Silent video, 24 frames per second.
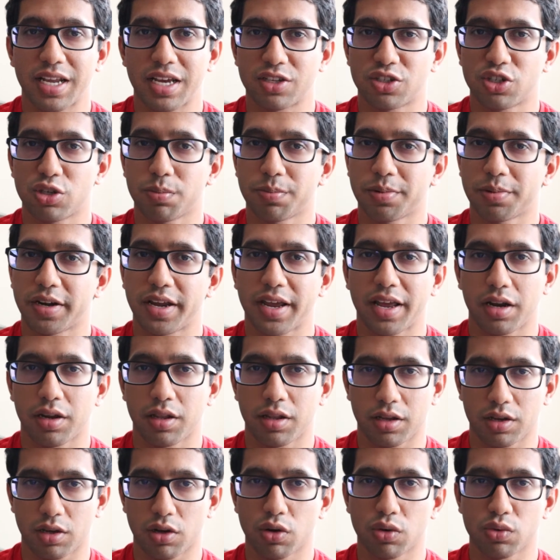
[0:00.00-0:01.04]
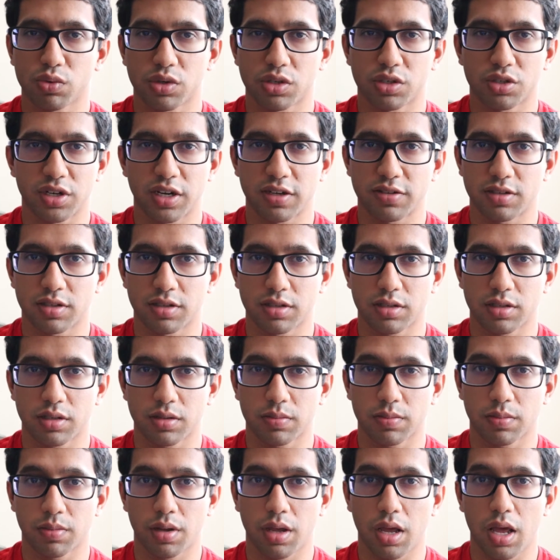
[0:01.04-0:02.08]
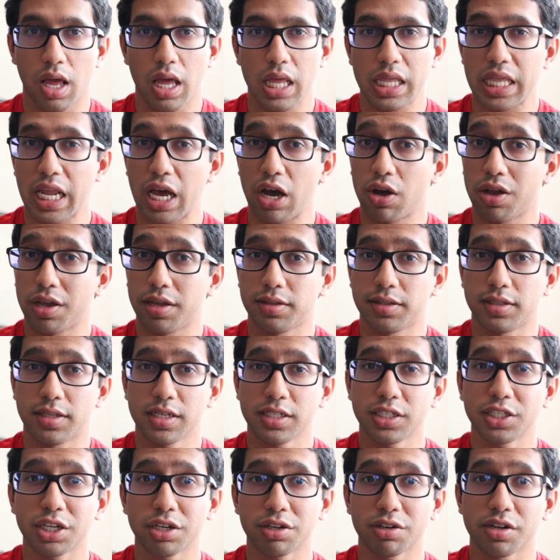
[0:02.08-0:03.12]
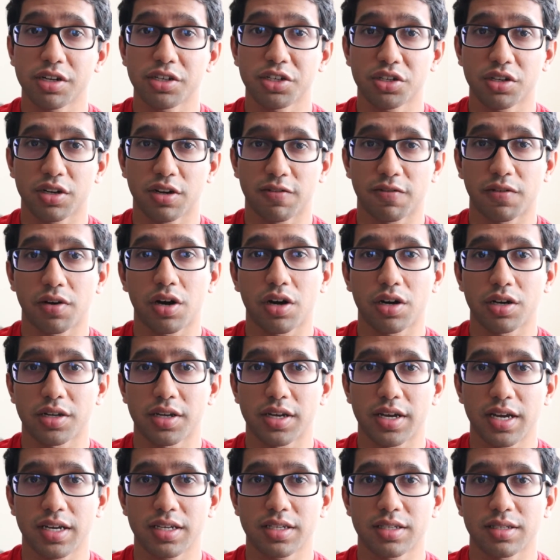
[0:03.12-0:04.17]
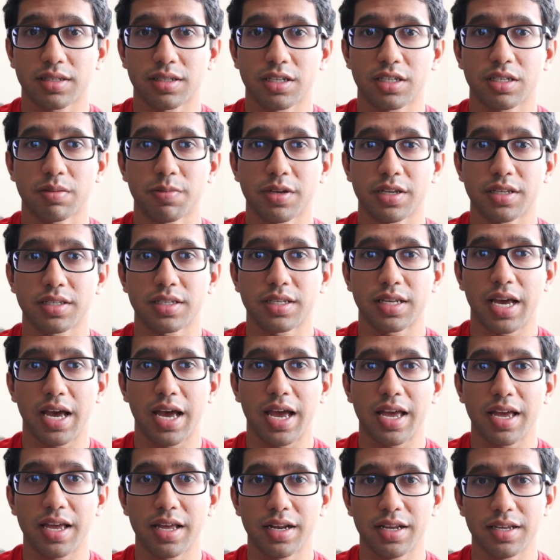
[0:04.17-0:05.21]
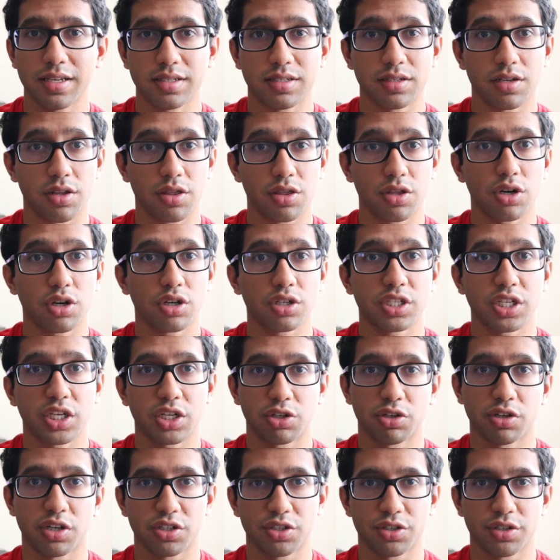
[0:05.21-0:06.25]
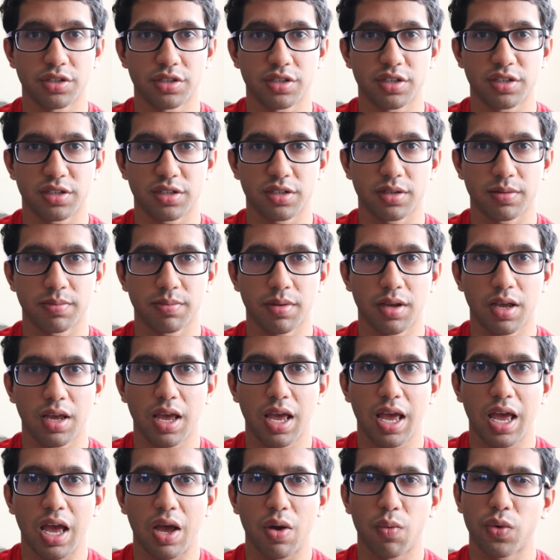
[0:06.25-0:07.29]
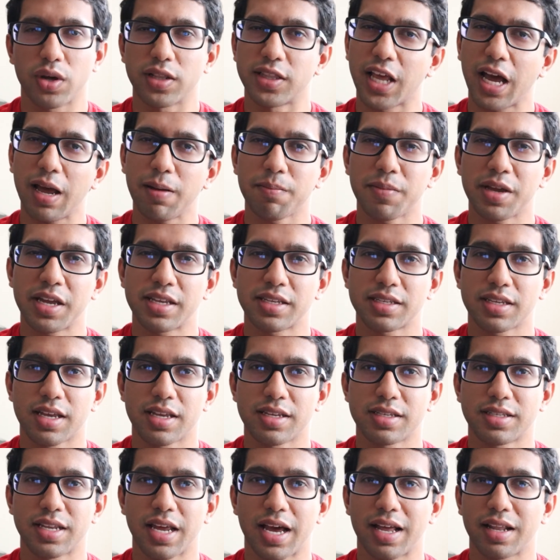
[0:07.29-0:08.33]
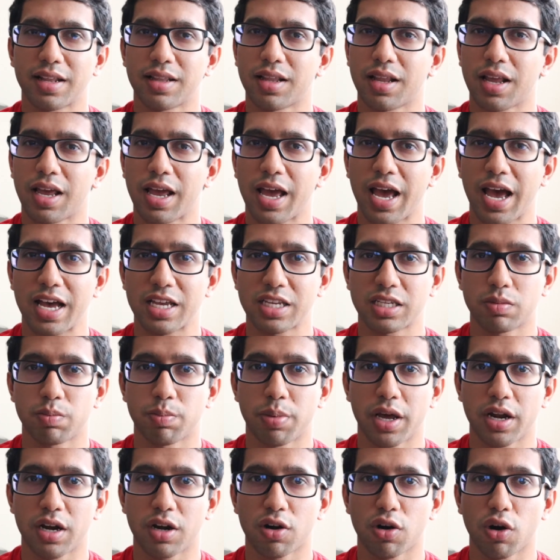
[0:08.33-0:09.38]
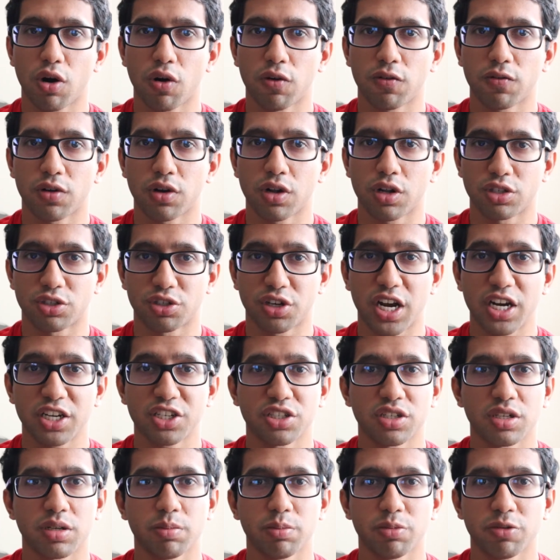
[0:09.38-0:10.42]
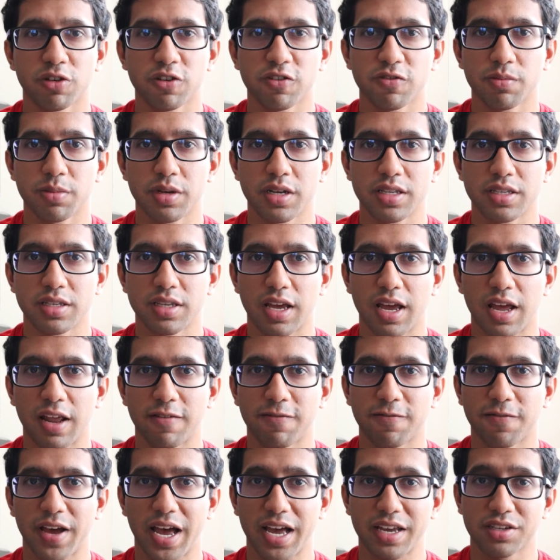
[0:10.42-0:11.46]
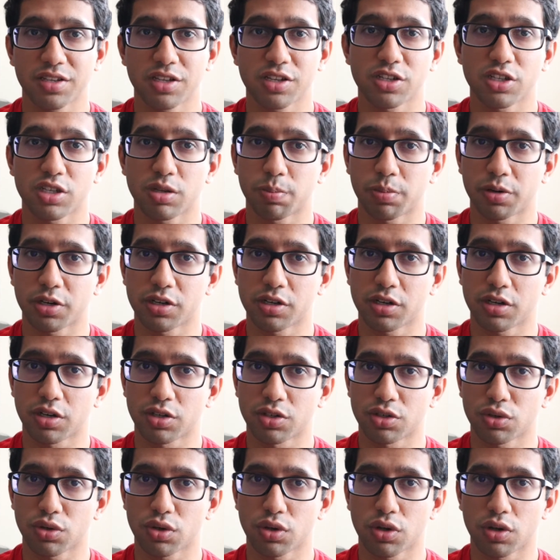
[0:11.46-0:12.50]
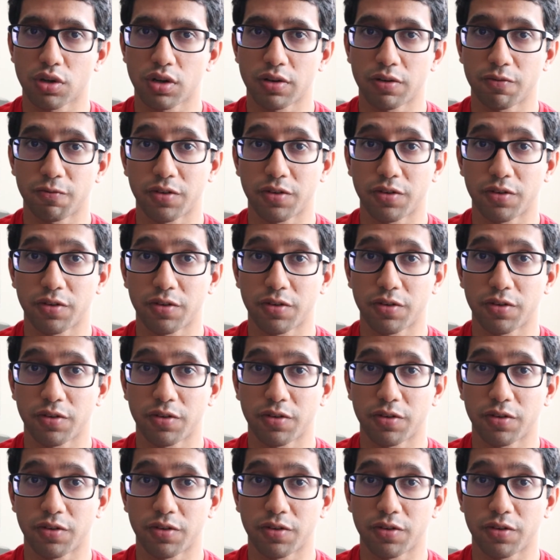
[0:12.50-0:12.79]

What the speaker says: that super handling all-wheel drive system. Now, in this generation of RDX, this means that it is the third generation system. And what that means is that it has better overall traction improvements and vastly superior control